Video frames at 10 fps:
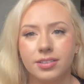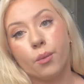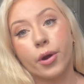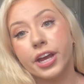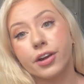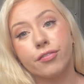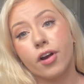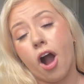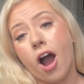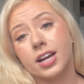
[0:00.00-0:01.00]
We're here
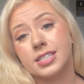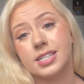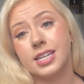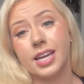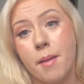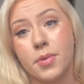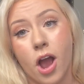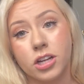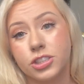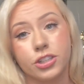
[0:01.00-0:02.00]
for honesty. I'm
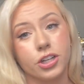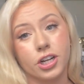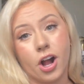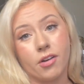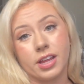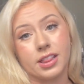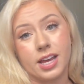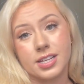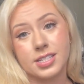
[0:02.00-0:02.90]
not sugarcoating this.